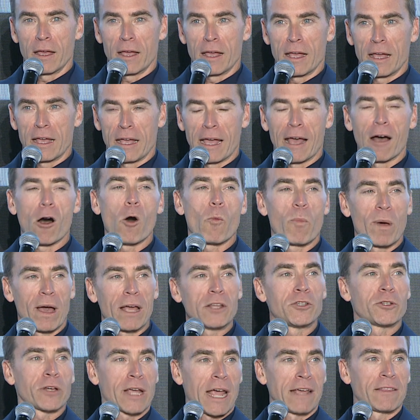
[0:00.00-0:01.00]
help
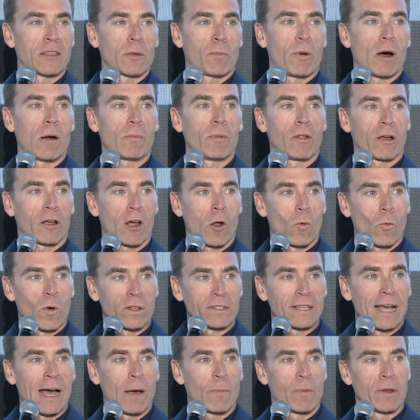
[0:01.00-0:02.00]
educate the public on what's
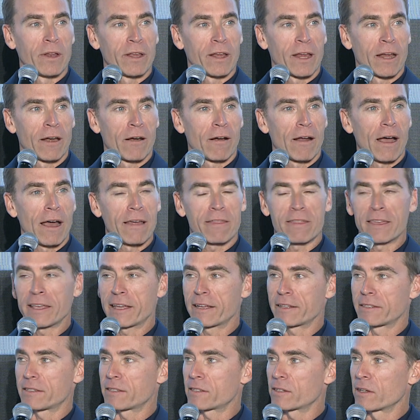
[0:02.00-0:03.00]
happening here. I think
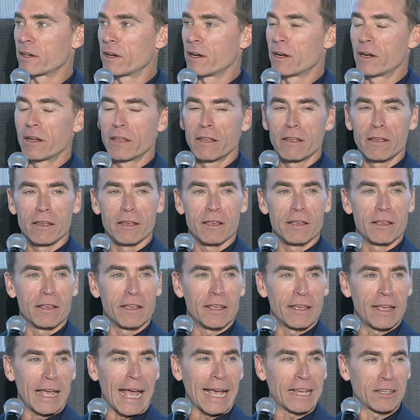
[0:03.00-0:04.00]
it's
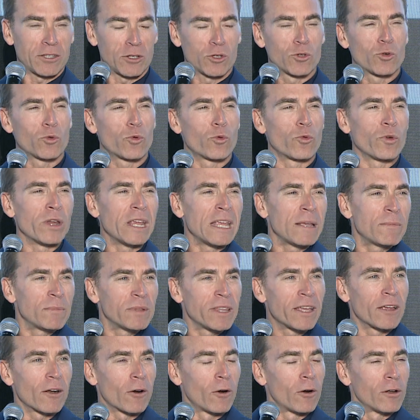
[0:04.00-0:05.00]

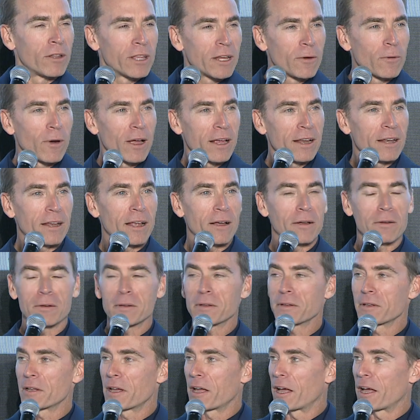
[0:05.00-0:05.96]
extremely early right now.